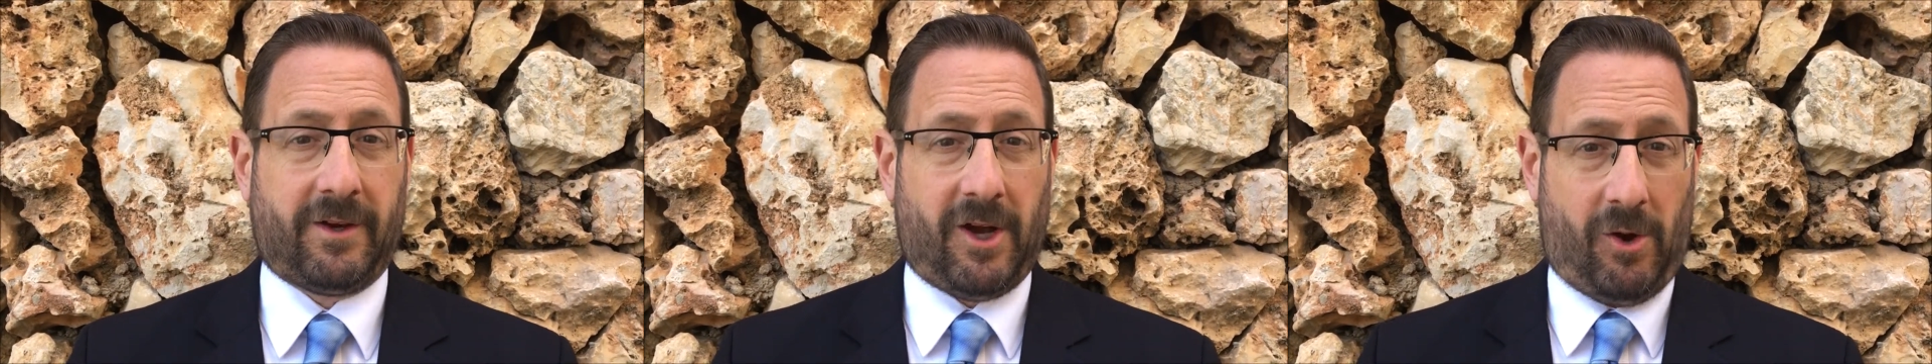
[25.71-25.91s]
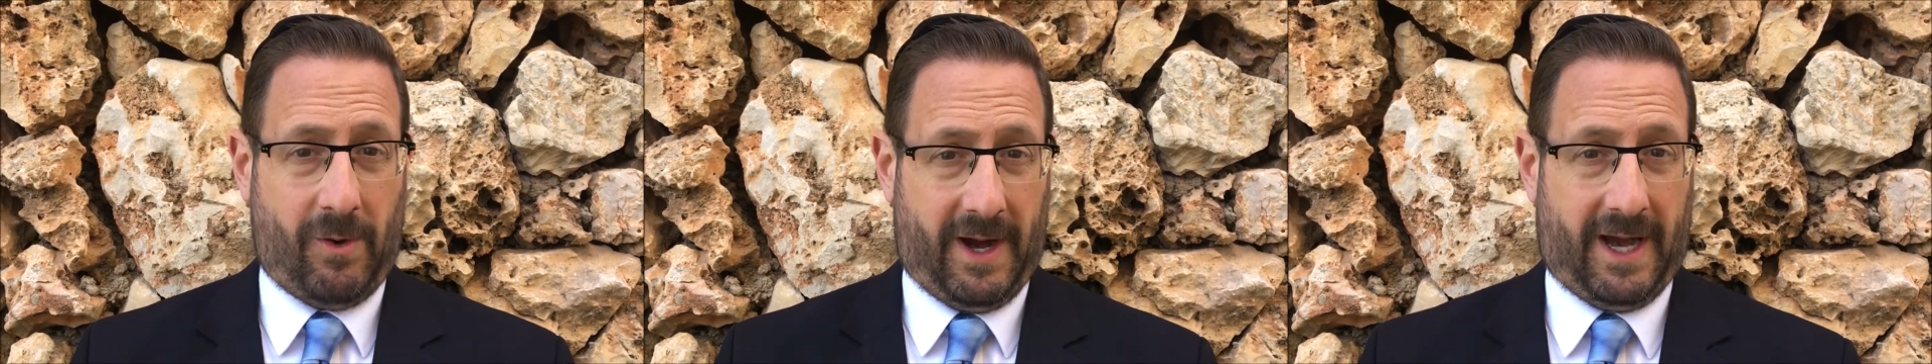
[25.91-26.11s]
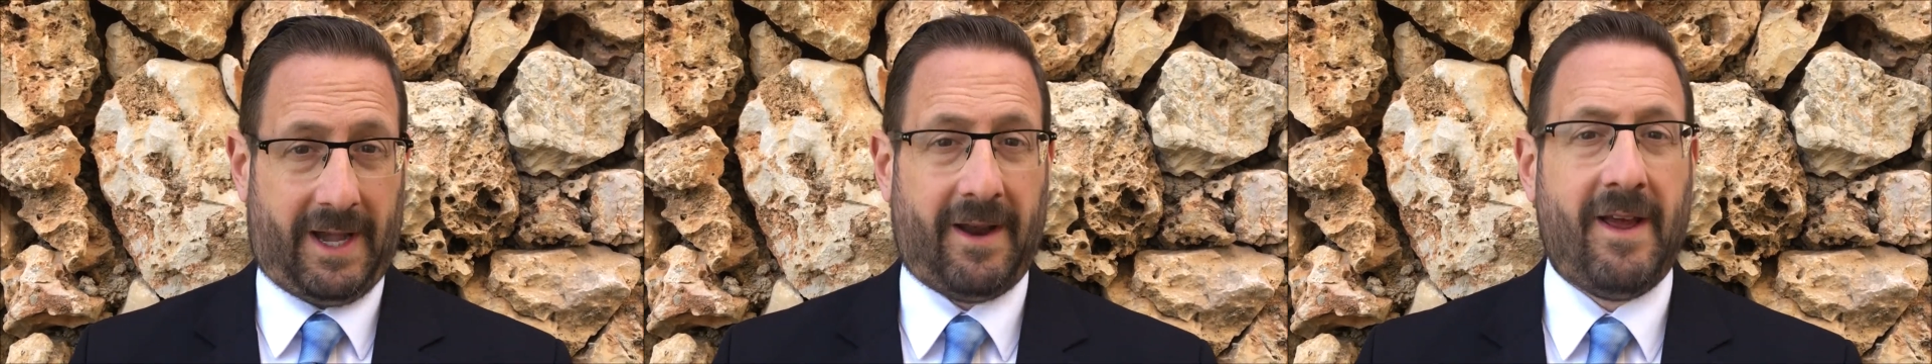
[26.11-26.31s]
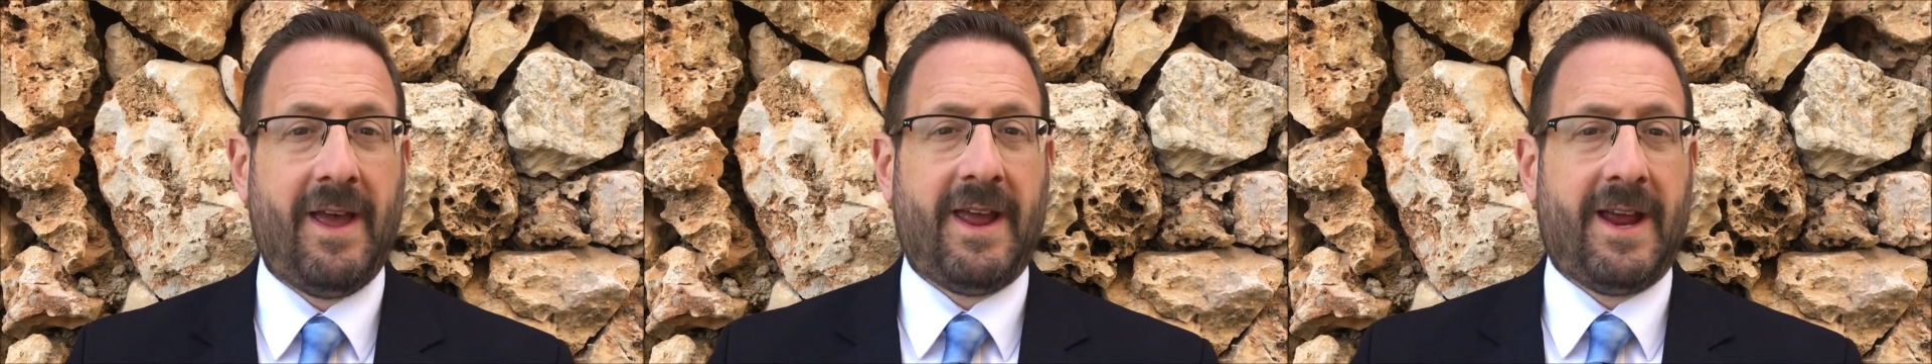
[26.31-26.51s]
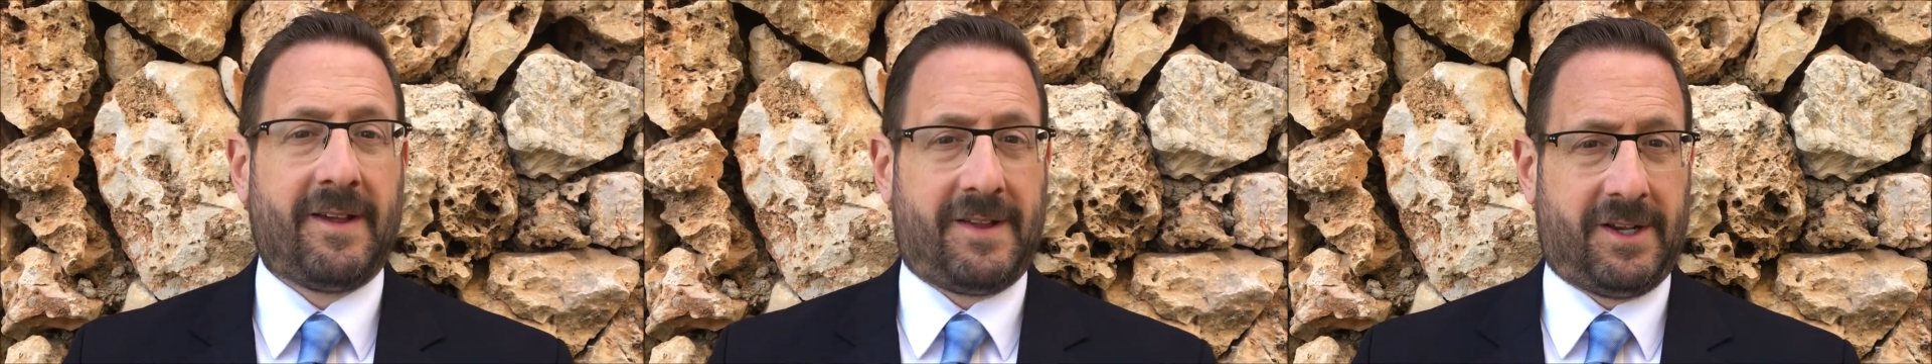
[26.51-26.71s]
The Kohen
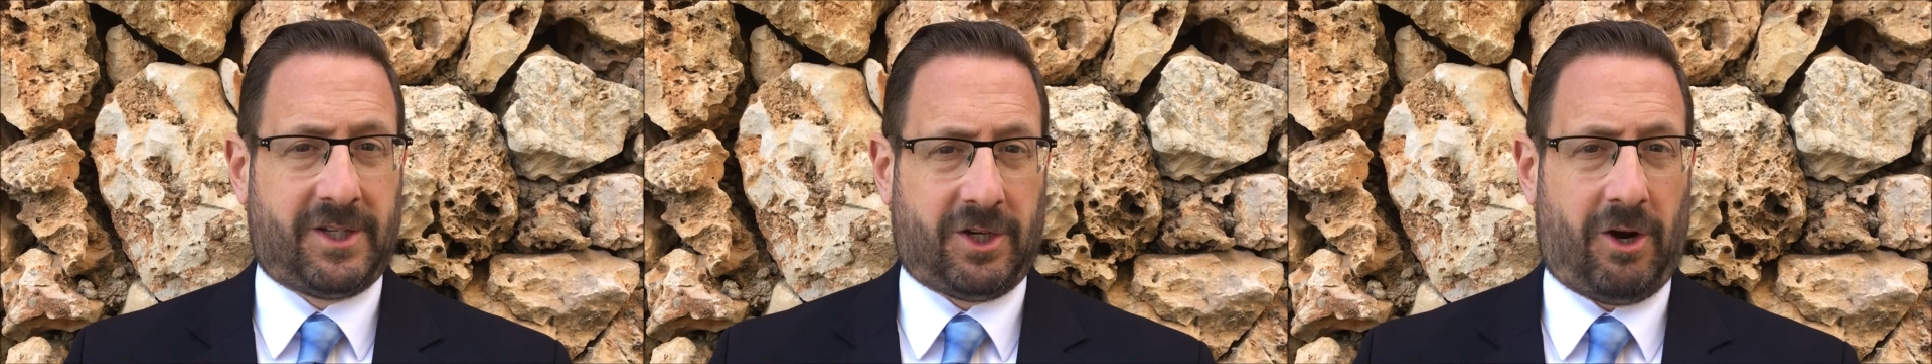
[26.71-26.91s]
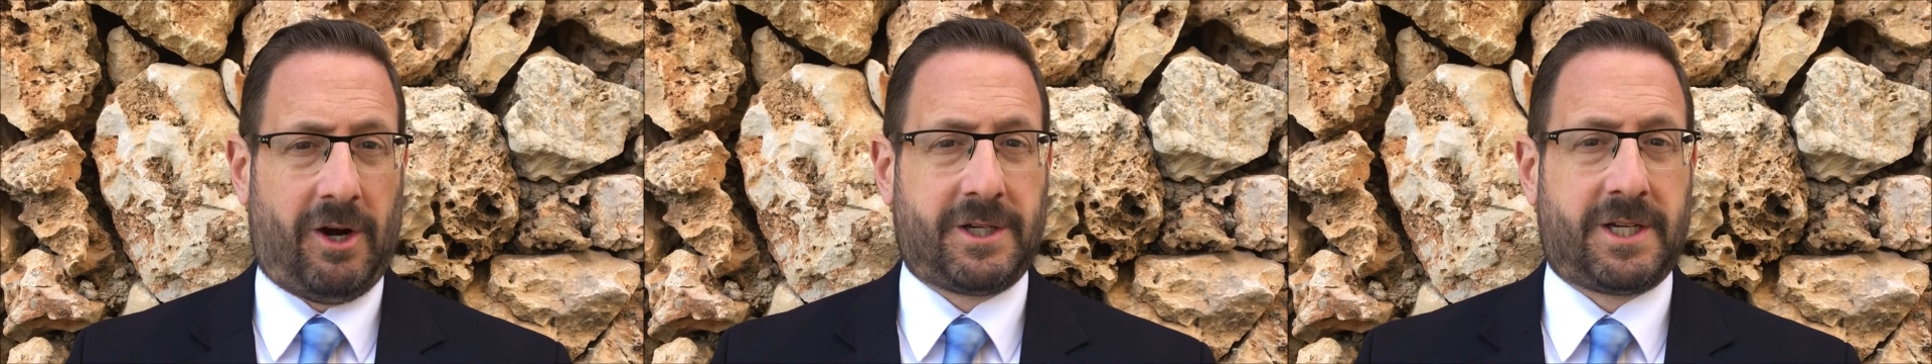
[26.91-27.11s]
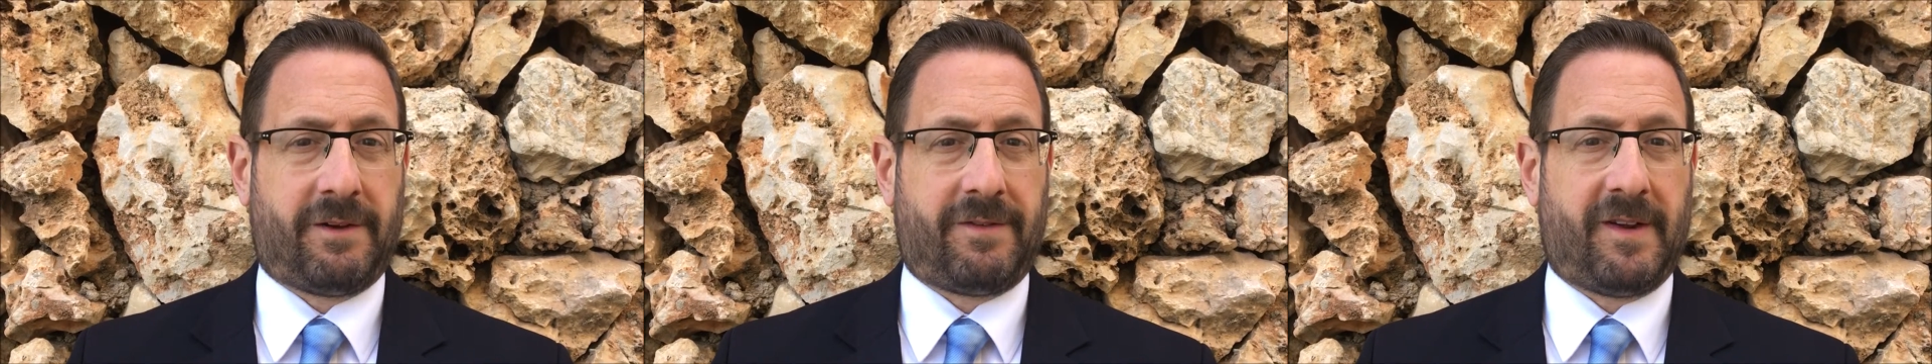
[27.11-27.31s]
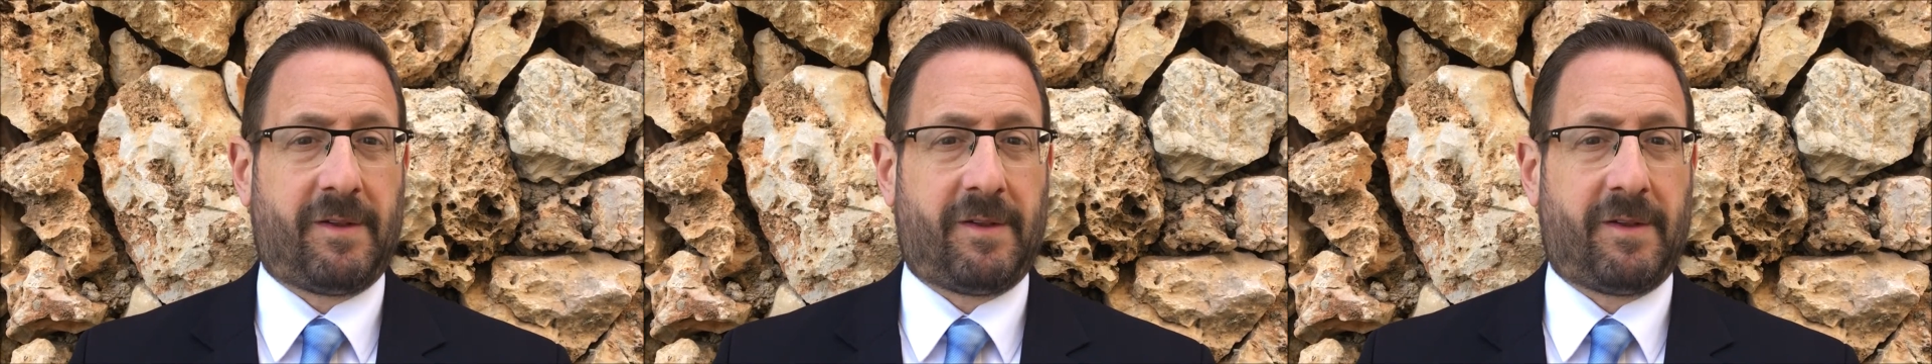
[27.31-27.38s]
is in charge